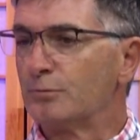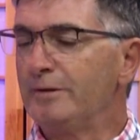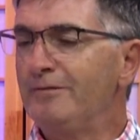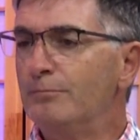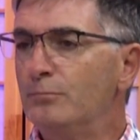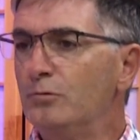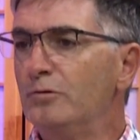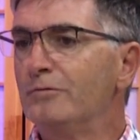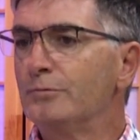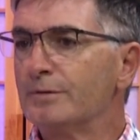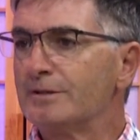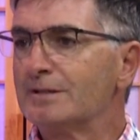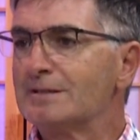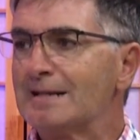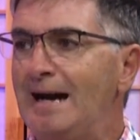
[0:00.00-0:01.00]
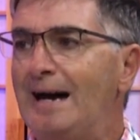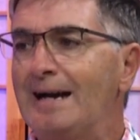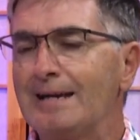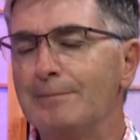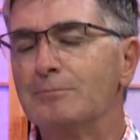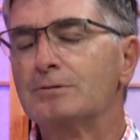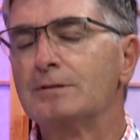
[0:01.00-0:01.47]
We've moved with the
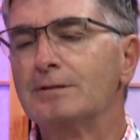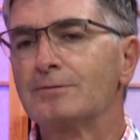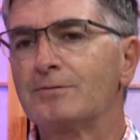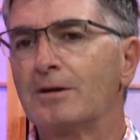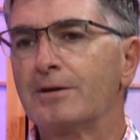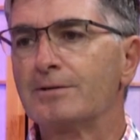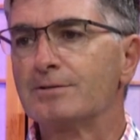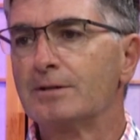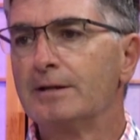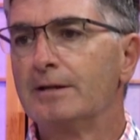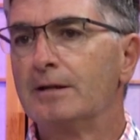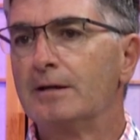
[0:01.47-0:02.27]
times as far as